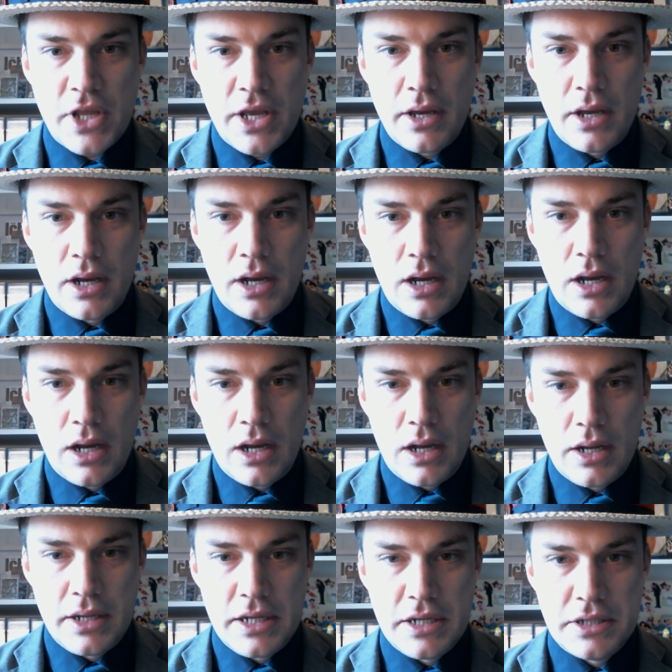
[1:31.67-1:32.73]

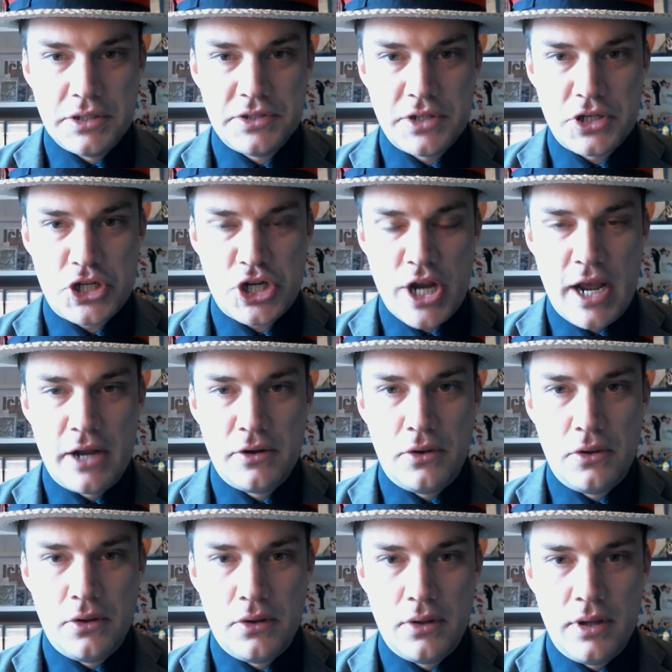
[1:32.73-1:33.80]
is a
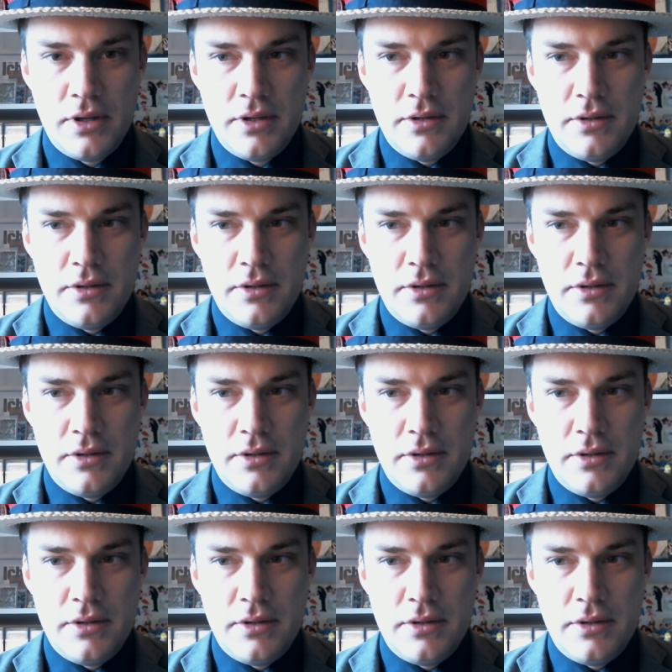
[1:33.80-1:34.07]
channel